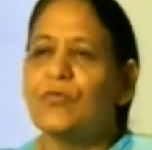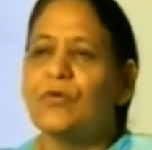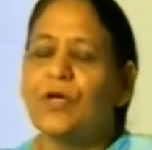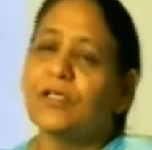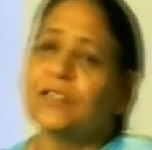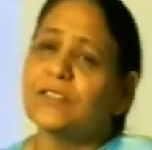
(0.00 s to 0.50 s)

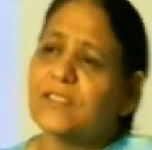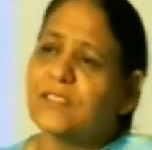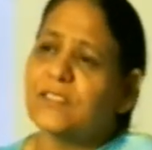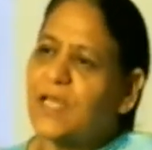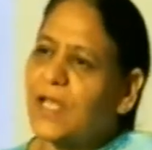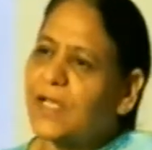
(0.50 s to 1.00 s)

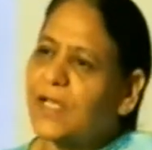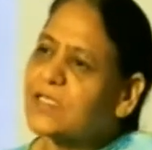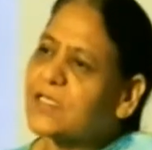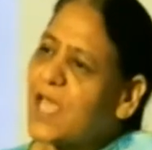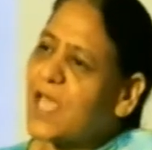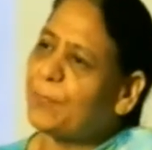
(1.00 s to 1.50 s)
select
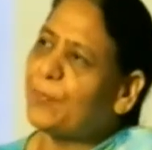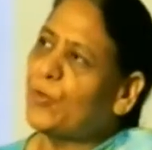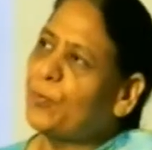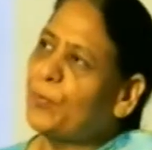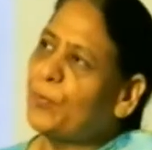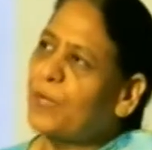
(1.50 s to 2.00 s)

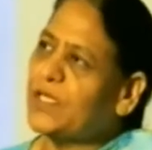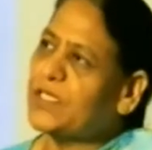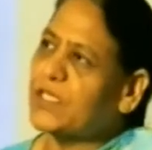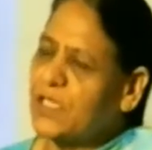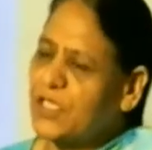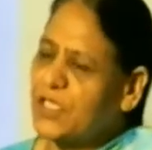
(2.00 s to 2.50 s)
appropriate
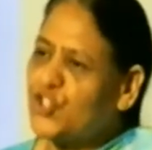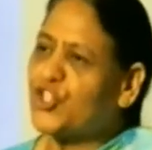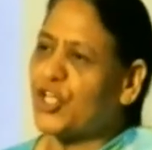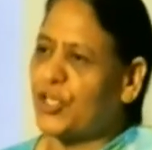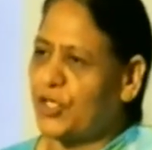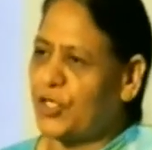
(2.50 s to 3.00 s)

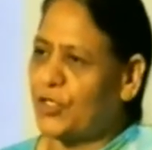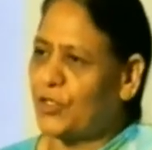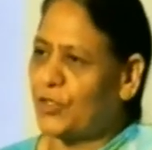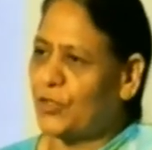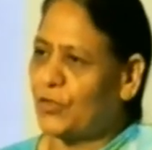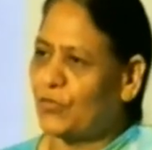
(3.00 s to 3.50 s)
engine
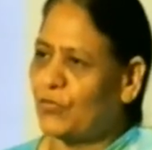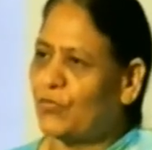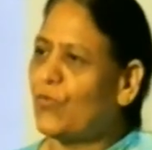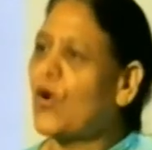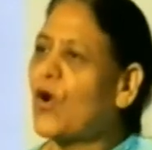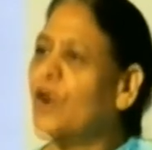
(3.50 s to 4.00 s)

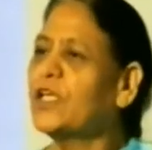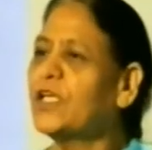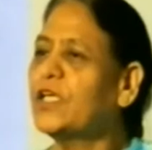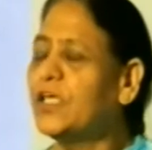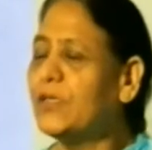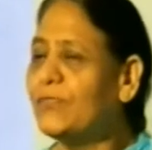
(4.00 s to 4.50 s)
for the
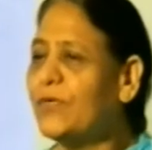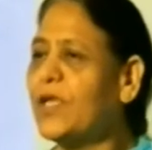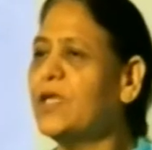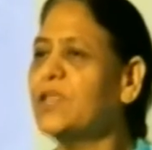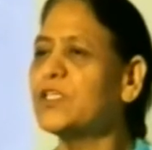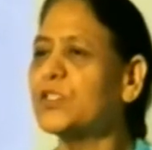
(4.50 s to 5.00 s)

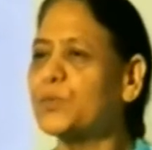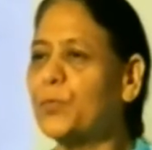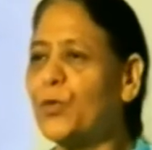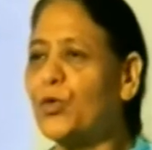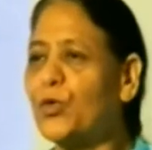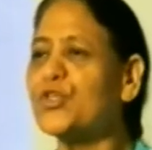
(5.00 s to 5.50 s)
given
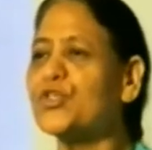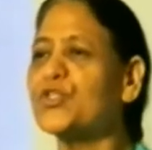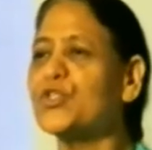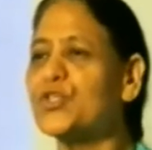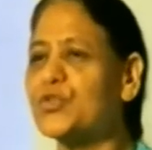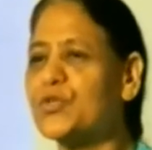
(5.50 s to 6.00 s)
sports
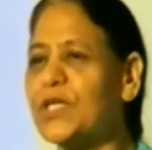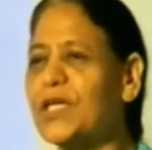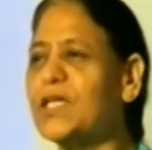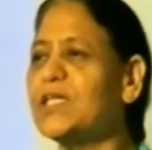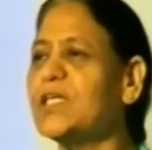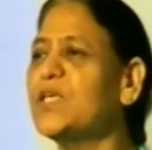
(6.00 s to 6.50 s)

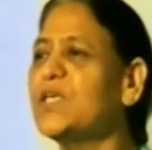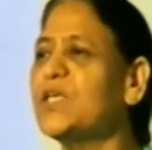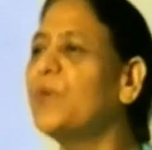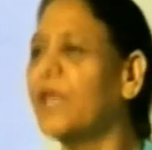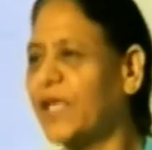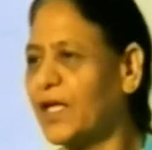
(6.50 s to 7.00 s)
utility
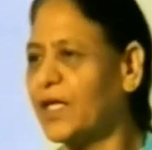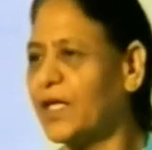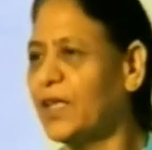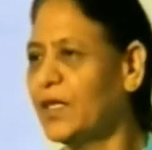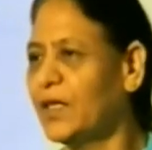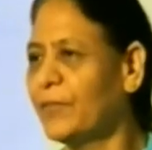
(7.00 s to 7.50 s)
vehicle.
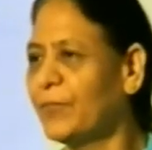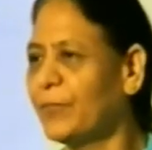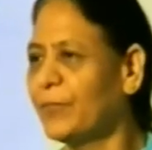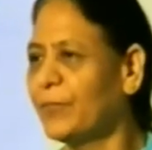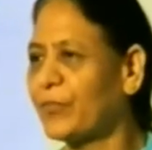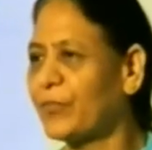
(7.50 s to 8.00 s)

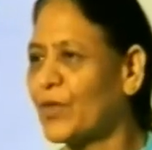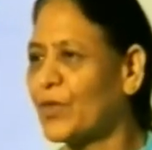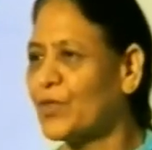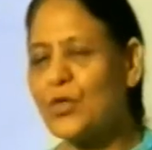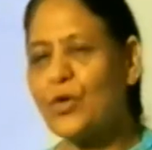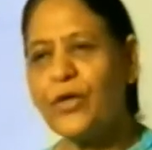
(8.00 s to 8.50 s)

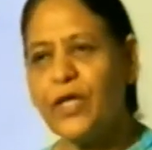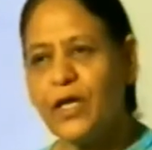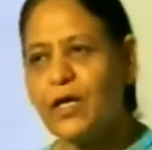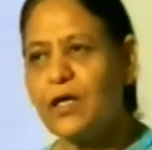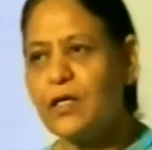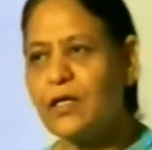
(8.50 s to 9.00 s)
So
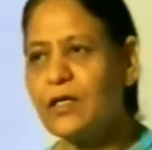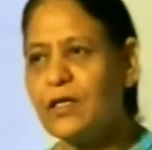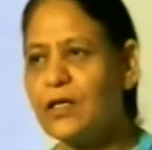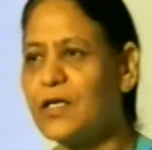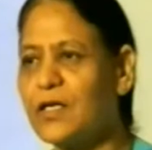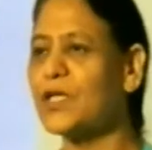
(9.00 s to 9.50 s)
here
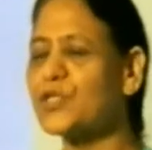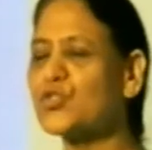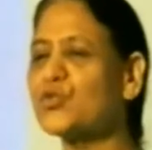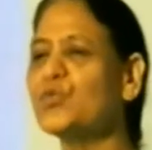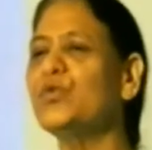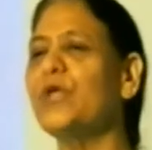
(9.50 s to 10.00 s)
the
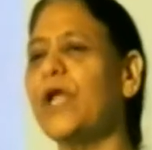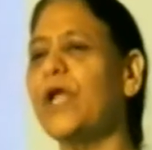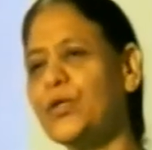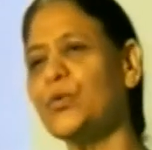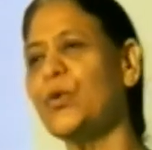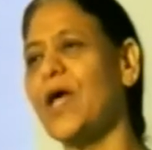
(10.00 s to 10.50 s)
student
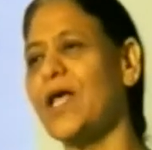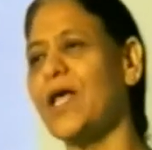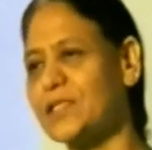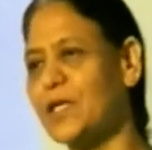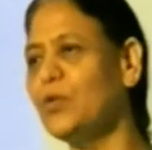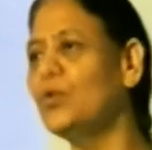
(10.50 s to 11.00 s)
who has
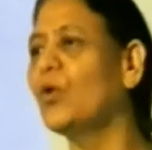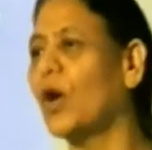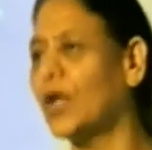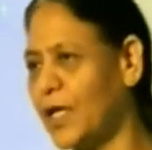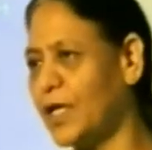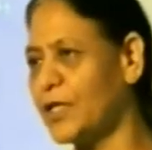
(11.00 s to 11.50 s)
the
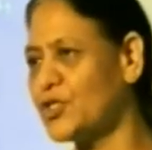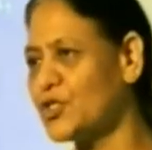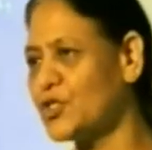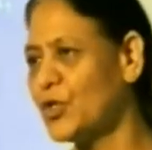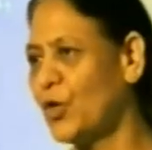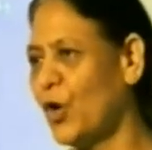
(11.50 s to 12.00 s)
knowledge
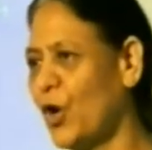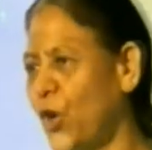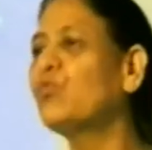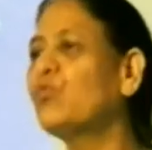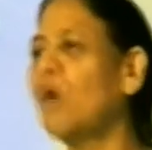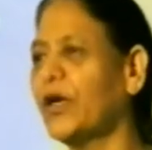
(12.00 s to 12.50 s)
of
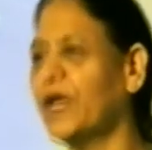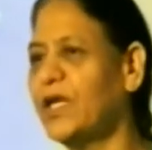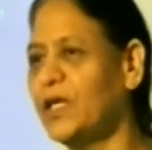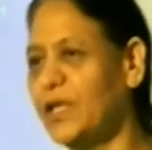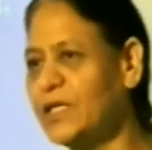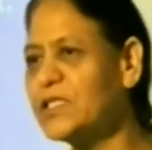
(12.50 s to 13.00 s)
what an
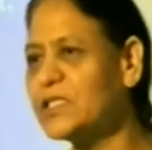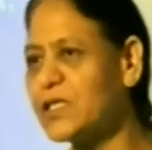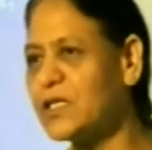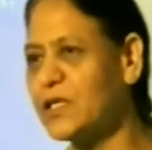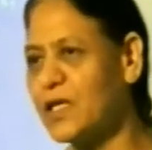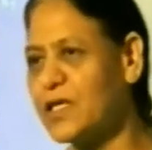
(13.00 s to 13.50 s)

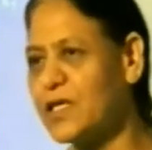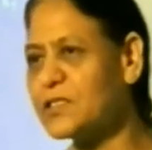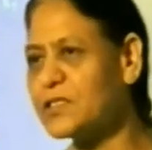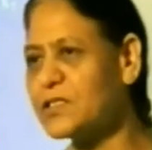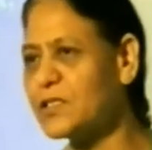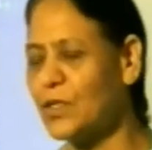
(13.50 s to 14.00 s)
engine is,
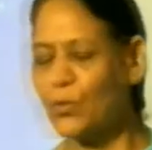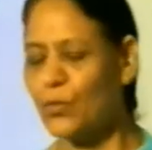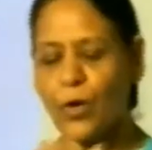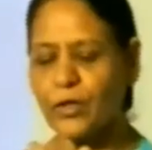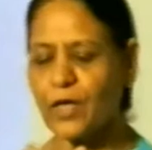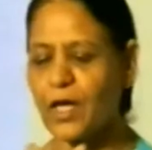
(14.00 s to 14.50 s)

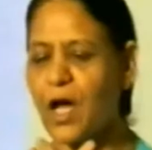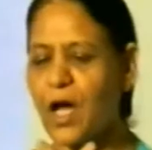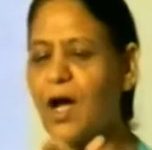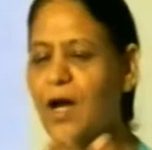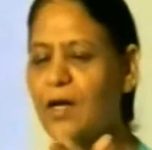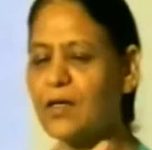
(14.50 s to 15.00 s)
what
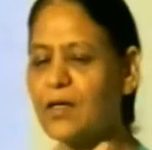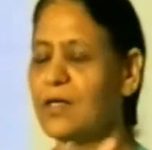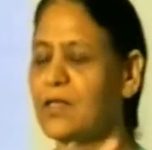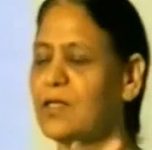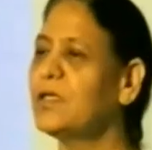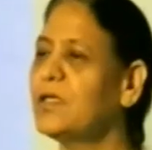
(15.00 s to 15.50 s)
are
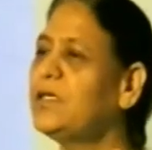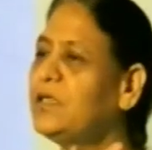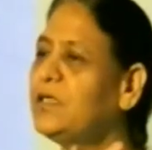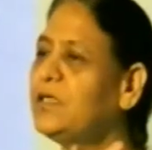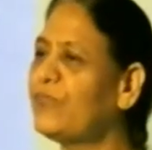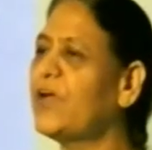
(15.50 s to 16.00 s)
the
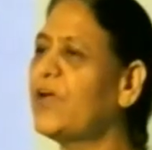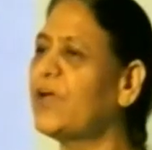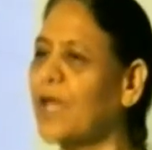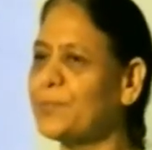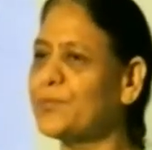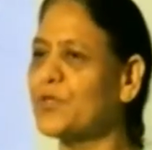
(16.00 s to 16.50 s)
different
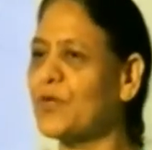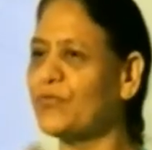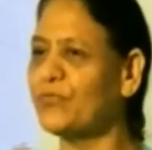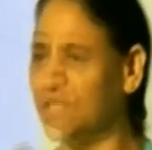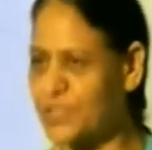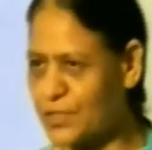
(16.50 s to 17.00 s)
types of
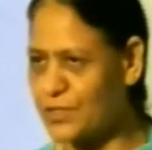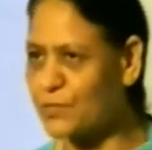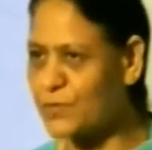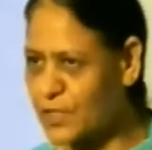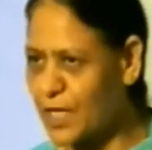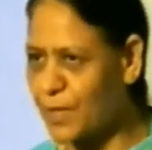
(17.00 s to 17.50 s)
engines
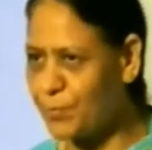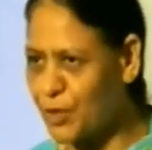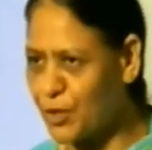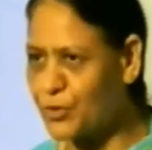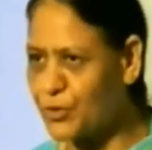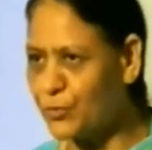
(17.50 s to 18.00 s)
which can be
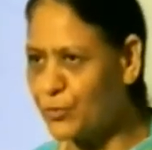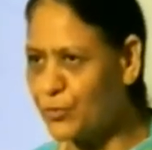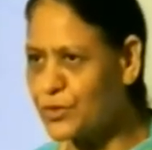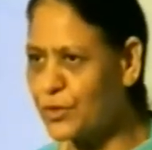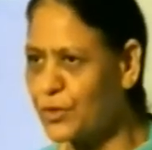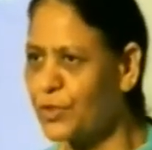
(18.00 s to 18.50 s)

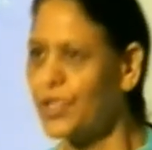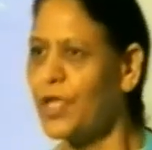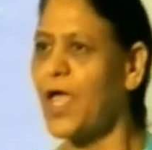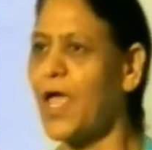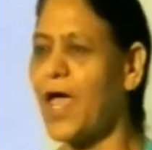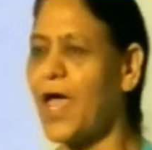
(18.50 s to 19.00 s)
used,
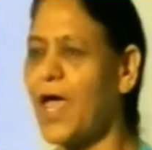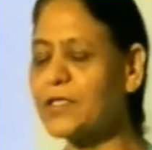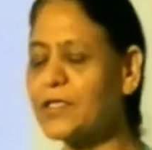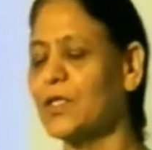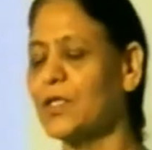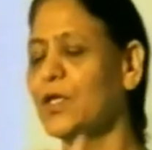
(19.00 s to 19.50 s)
and
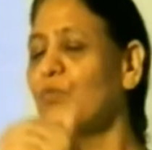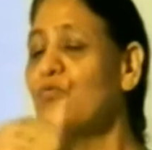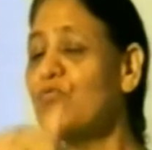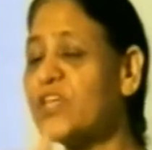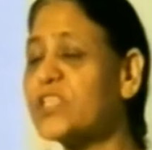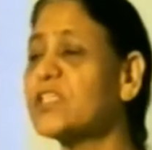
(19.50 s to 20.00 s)

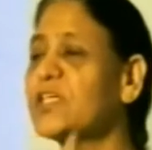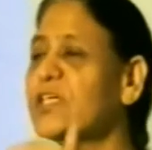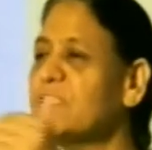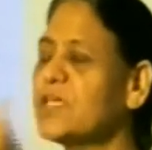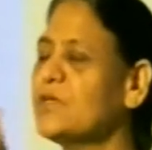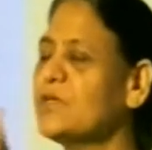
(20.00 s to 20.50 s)
which
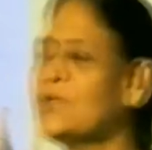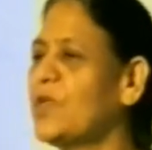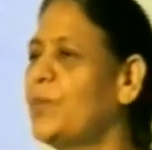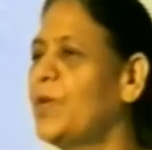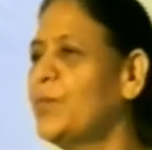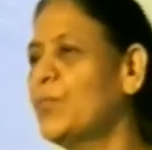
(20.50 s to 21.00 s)
engine will
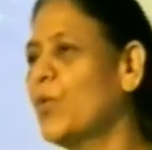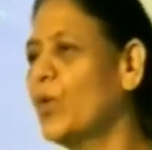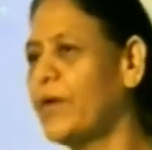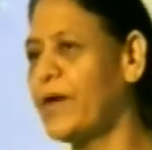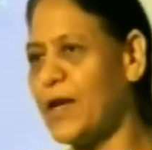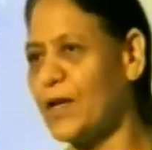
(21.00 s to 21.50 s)
be more
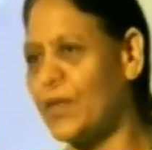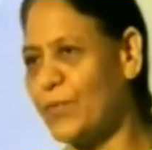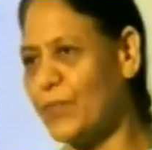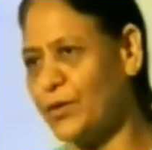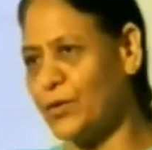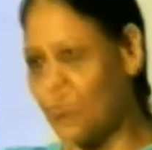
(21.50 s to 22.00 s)

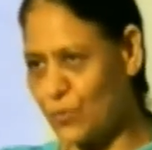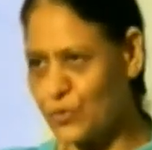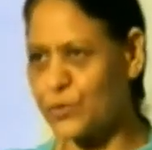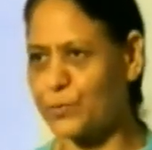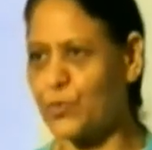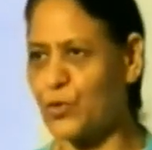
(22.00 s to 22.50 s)
relevant to
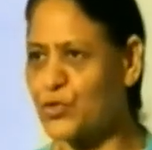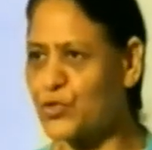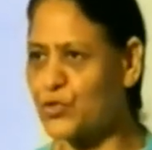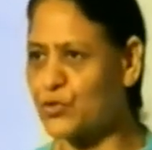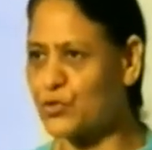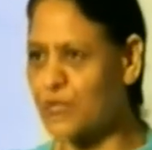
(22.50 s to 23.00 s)
sports
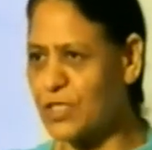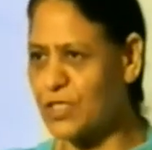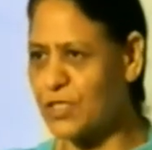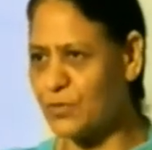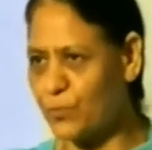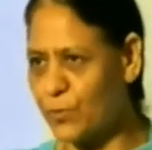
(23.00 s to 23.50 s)

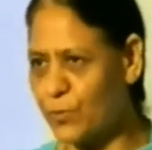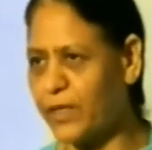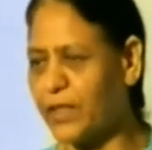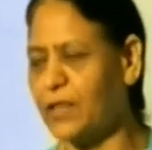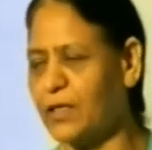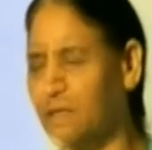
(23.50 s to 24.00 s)
utility
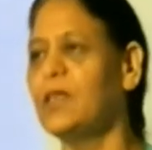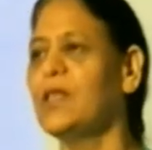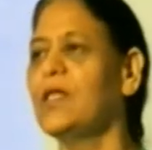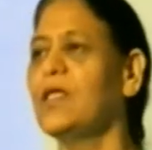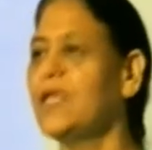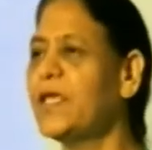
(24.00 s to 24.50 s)
vehicle,
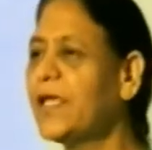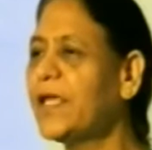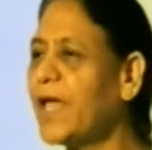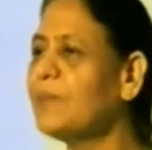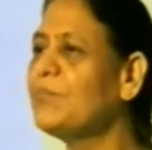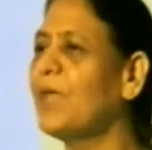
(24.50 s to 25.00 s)
he
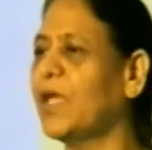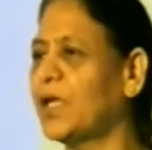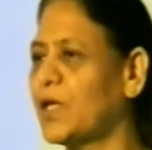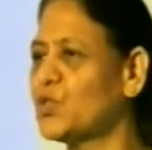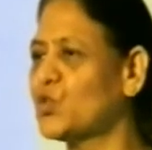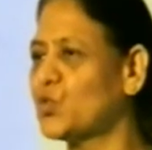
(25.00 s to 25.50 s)
can make
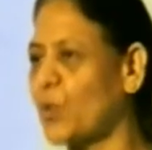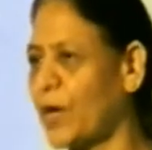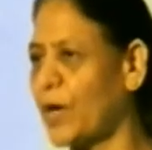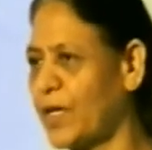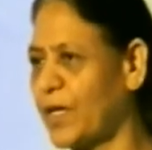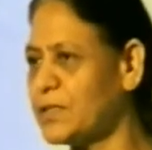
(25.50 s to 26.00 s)
a
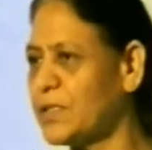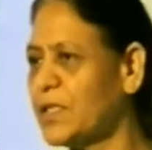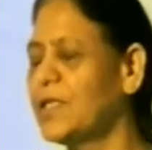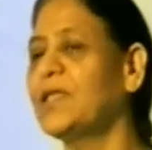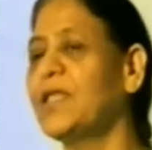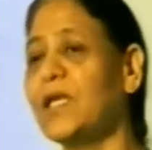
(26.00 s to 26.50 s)
choice.
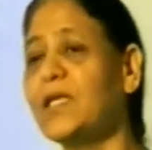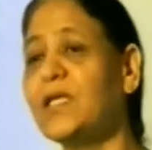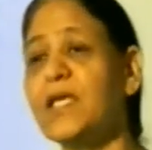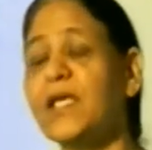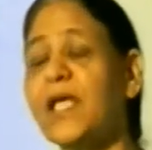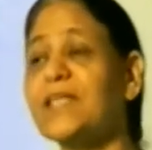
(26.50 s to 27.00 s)
Then he
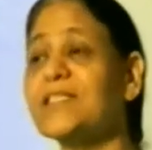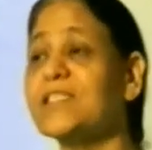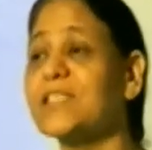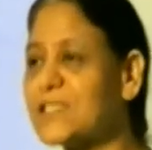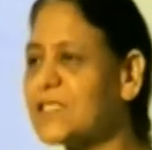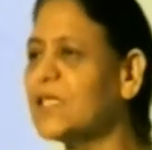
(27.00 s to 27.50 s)
can
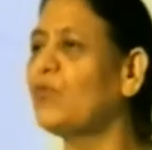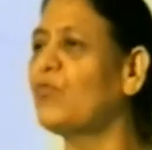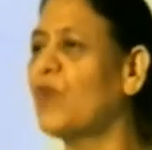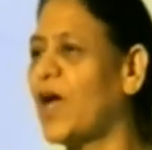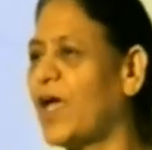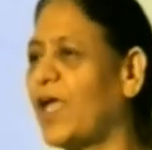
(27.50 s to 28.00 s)

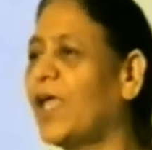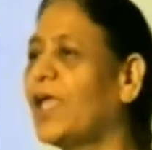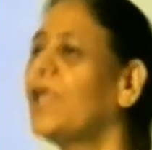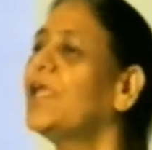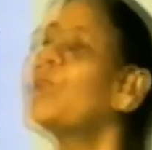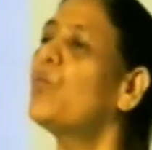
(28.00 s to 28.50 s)
justify
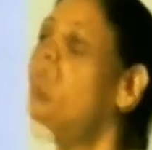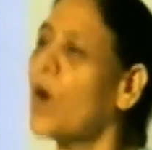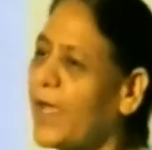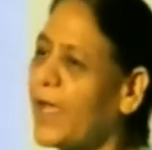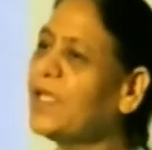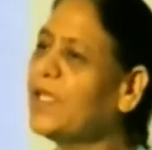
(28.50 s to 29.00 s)

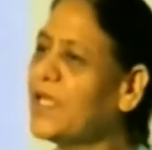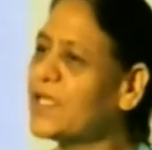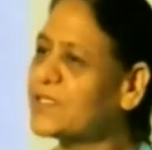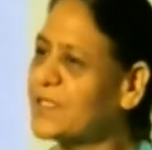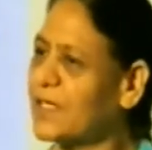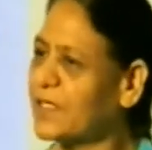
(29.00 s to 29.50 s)
why he has
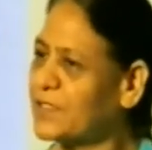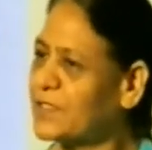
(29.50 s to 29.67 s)
selected a